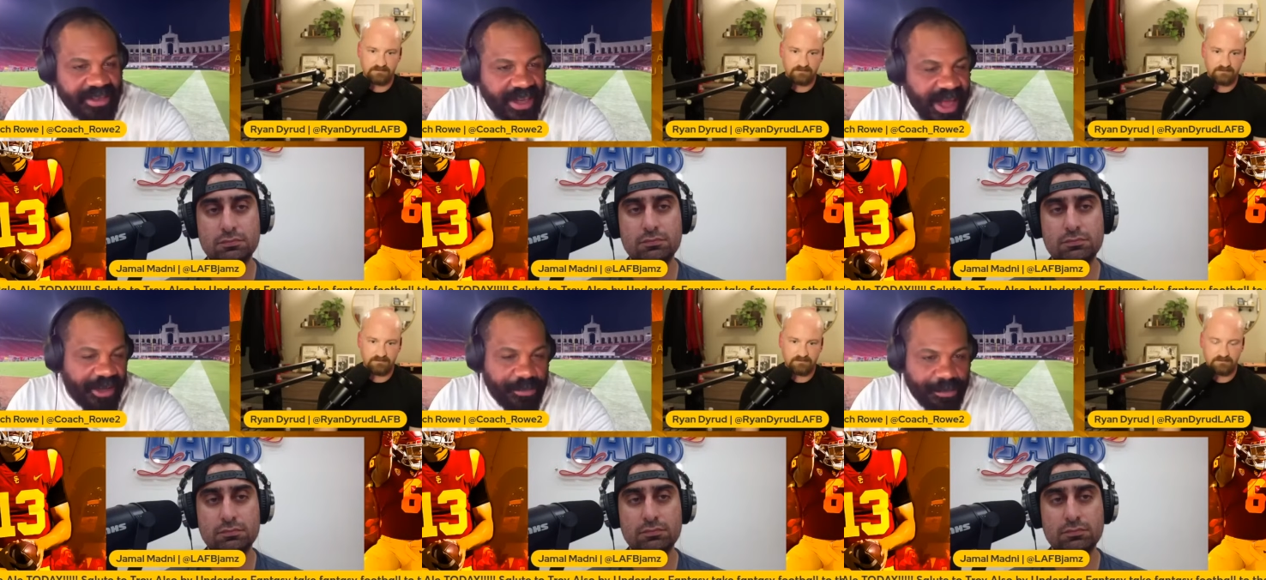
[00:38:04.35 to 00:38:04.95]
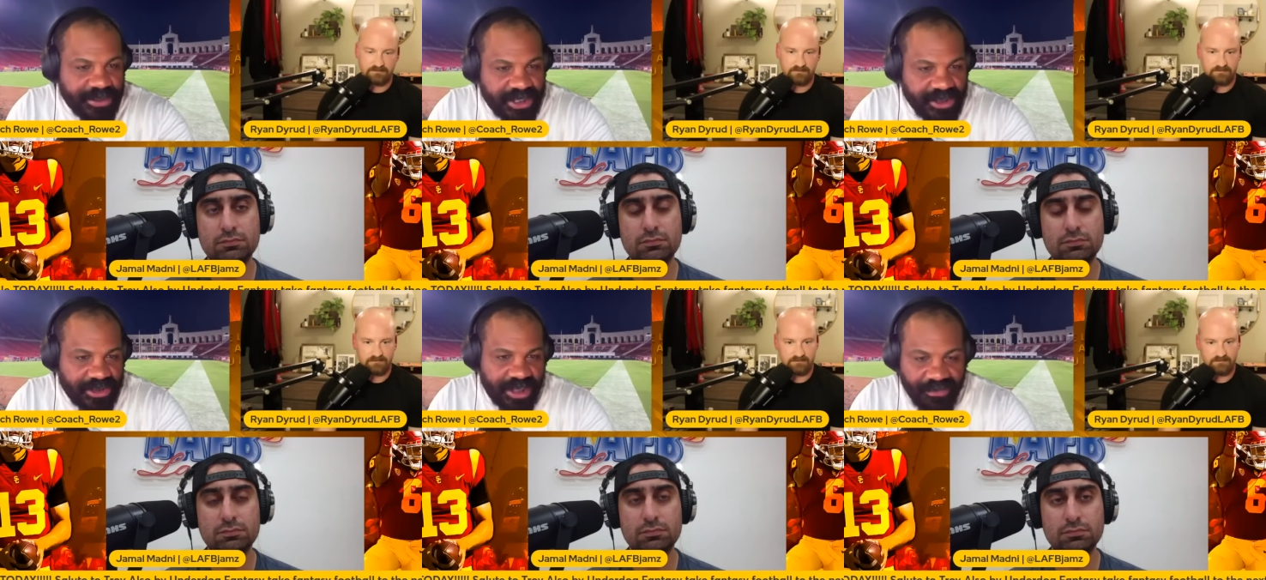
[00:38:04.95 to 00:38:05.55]
Speaker 1: and how do you protect
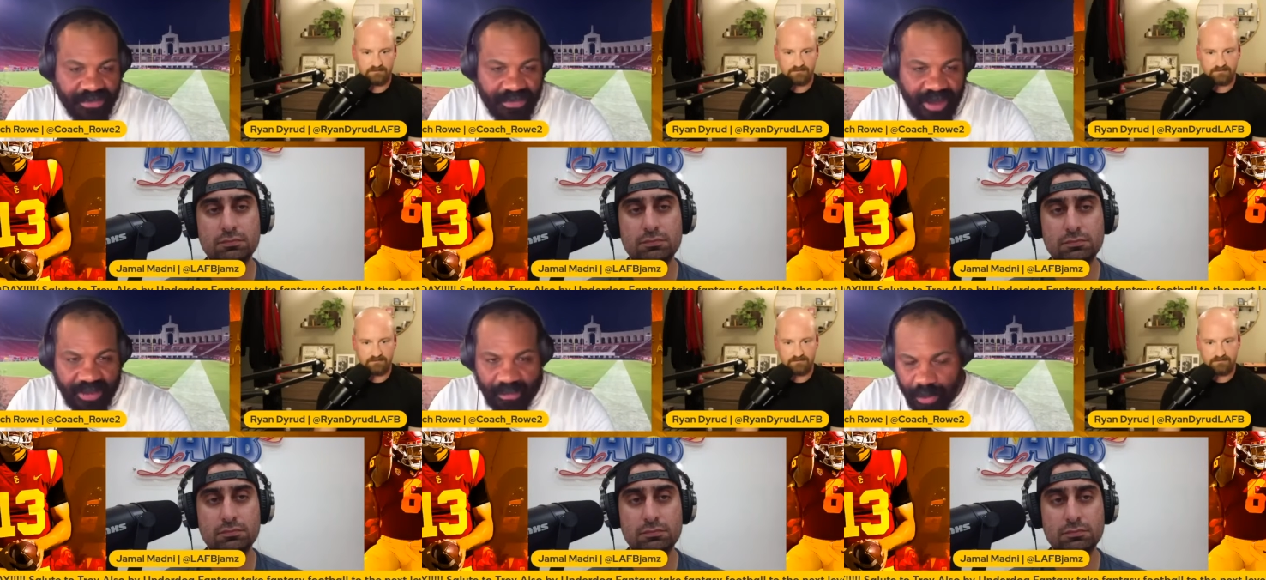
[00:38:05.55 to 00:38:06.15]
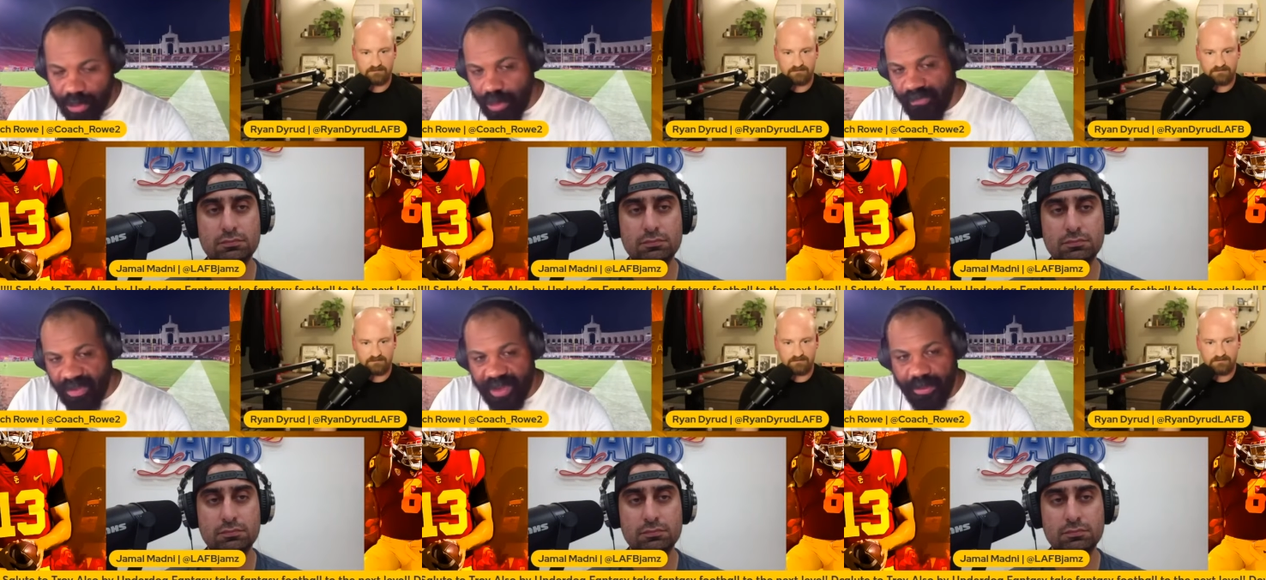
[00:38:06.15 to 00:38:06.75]
yourself if you leave? We're gonna go
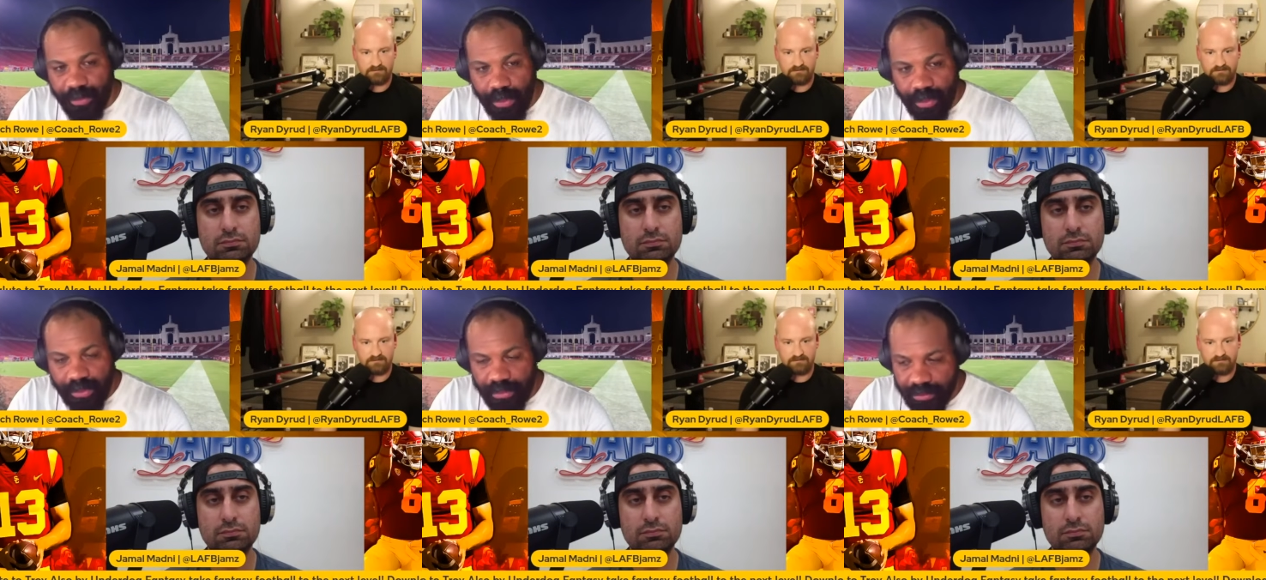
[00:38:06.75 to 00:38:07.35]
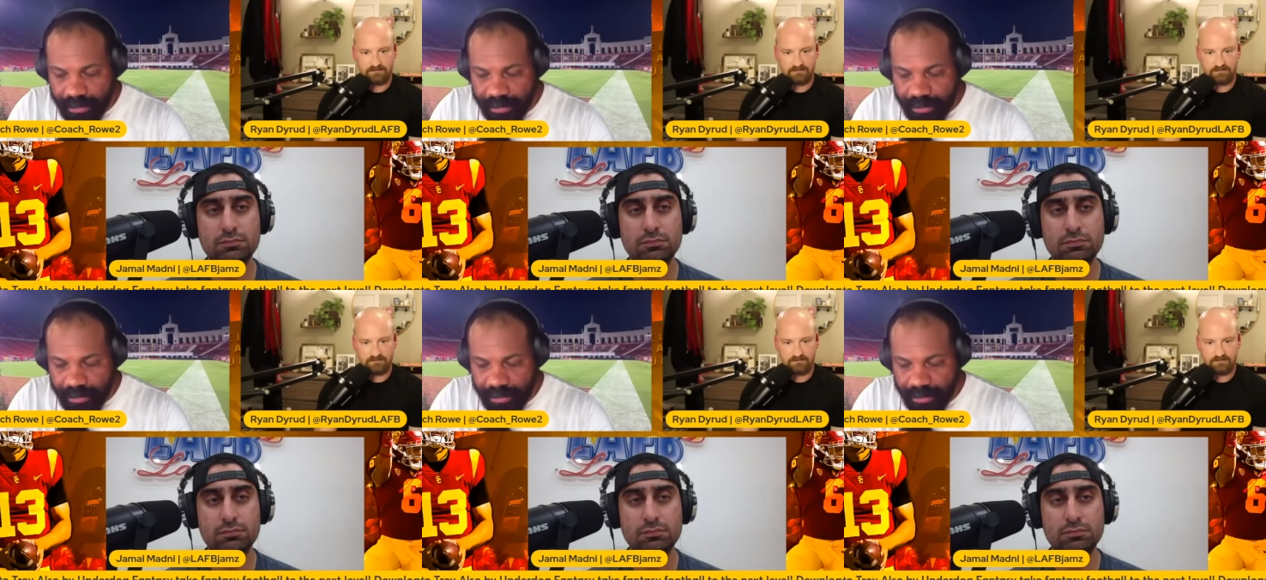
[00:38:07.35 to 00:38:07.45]
flood the portal.